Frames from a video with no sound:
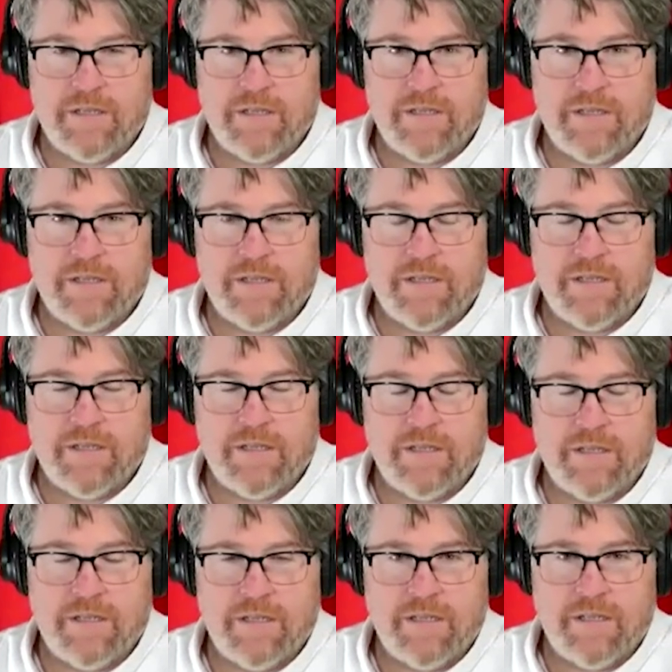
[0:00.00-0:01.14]

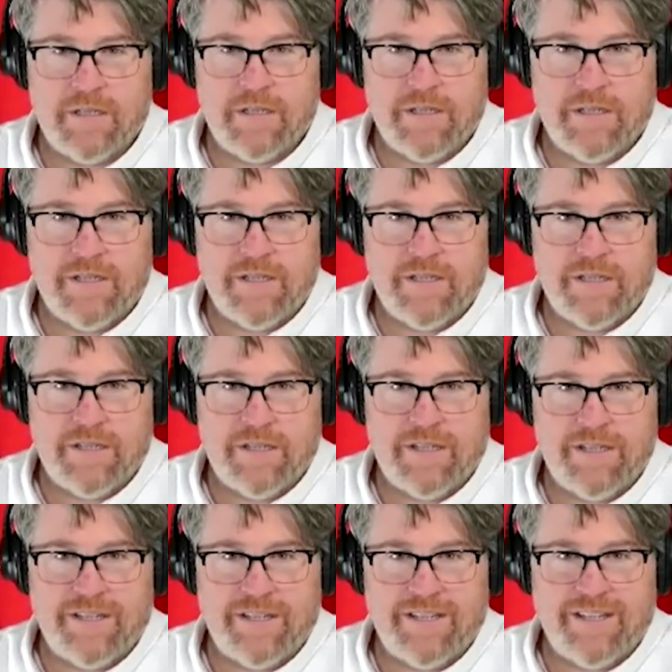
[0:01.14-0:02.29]

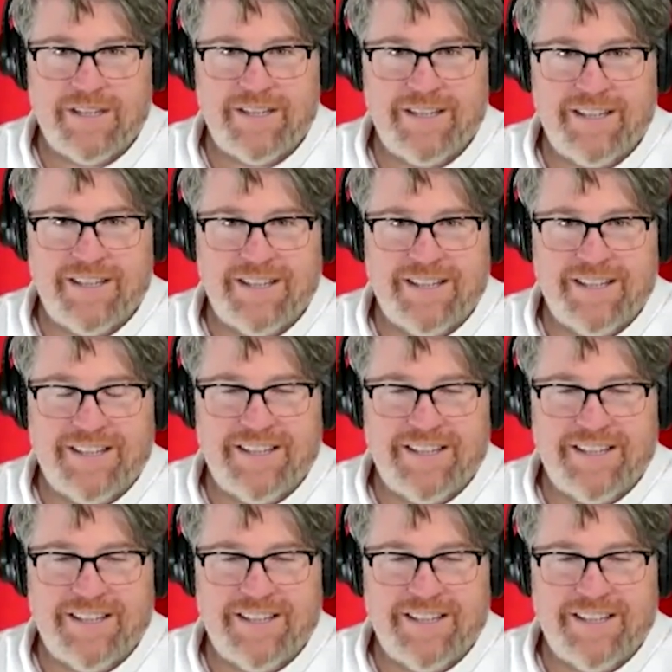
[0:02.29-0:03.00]
This person isn't speaking.